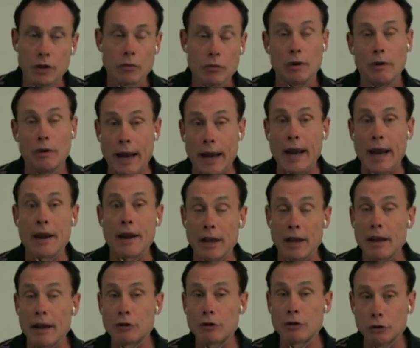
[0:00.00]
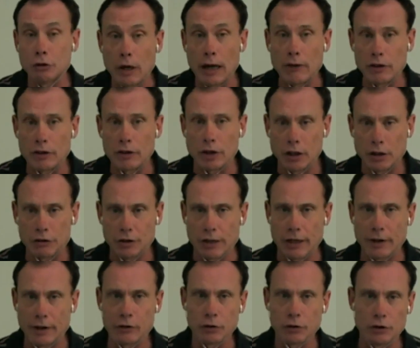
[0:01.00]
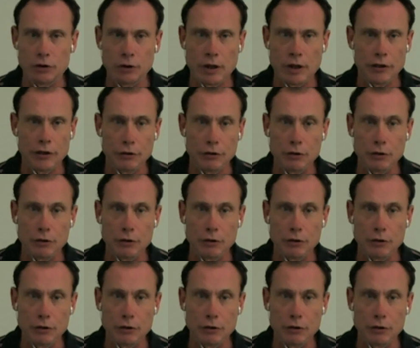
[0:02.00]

where a they have two avatars they have to address,